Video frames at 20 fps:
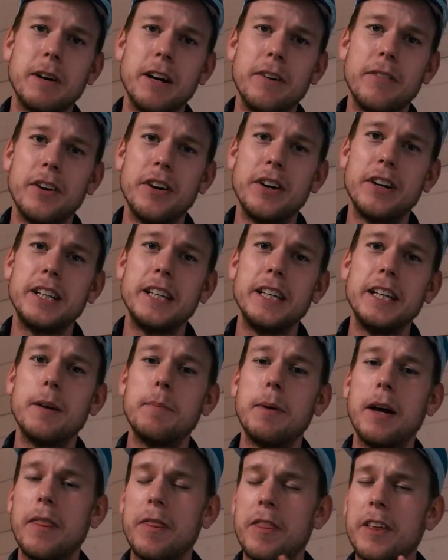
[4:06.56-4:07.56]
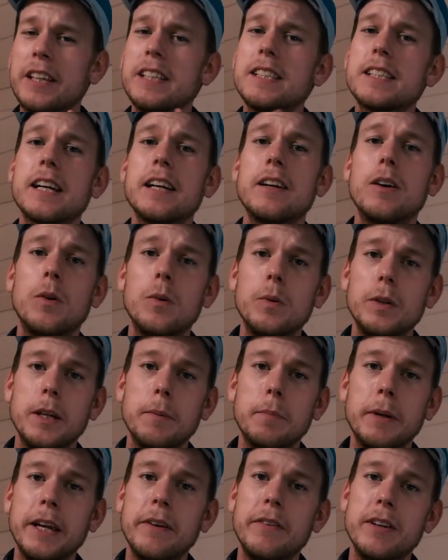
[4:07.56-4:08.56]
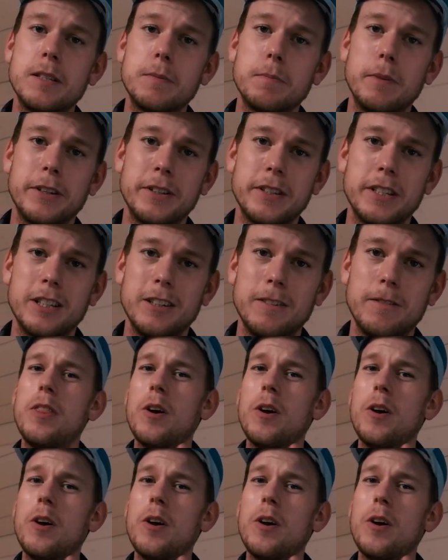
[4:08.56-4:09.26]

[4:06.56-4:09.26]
my word here but these can only be responsive.